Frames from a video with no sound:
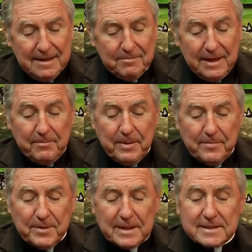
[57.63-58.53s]
Many
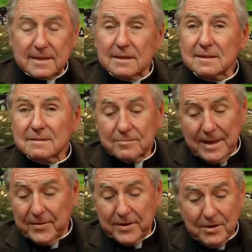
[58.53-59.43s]
people are still
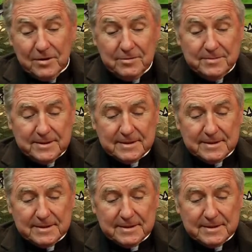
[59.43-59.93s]
without their homes